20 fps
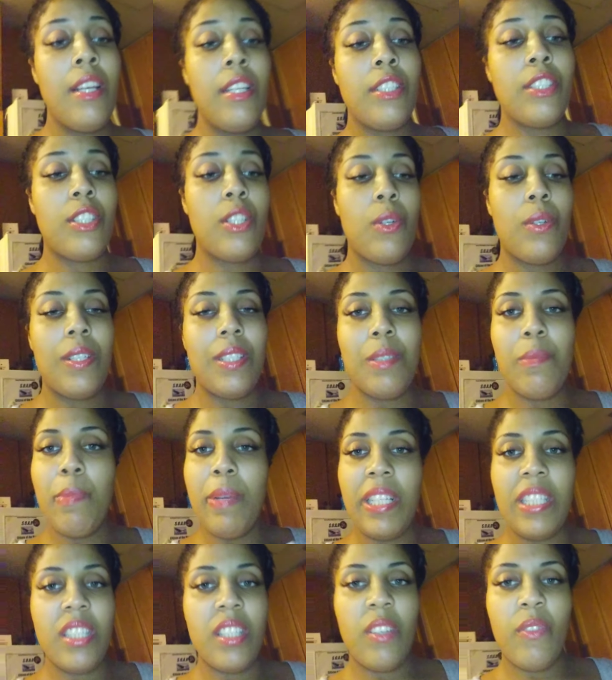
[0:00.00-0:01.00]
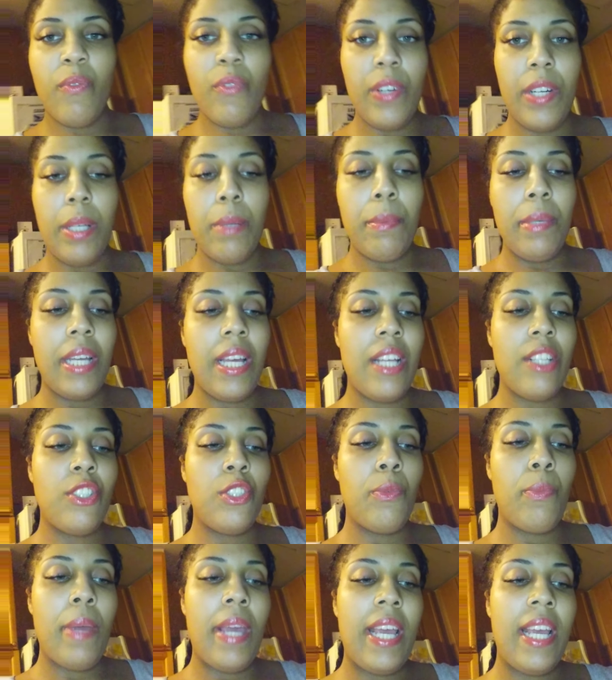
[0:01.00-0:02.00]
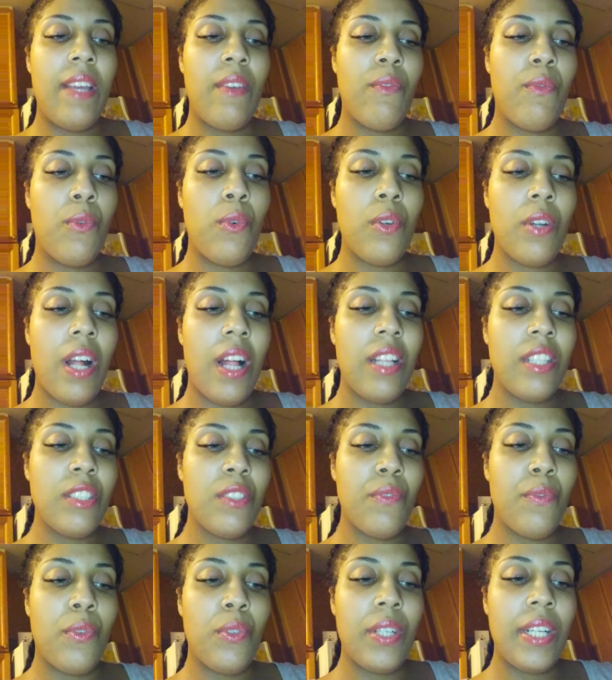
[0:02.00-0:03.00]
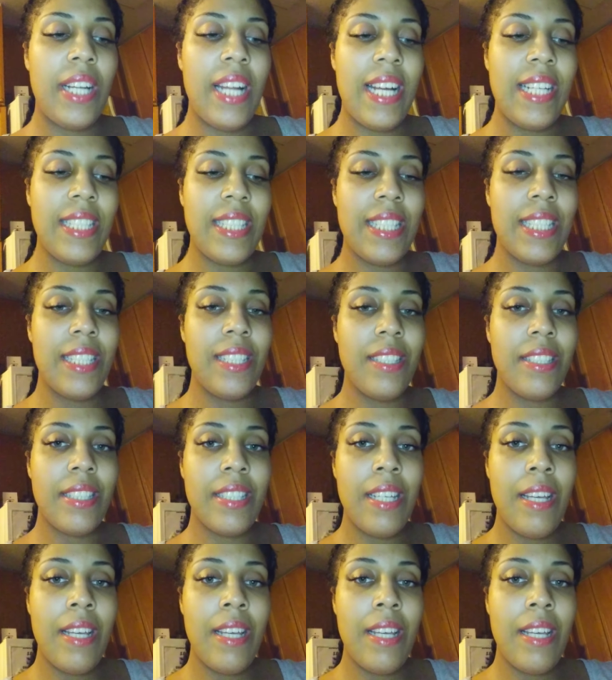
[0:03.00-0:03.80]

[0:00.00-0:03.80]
So it's basically free because you pay $4.49,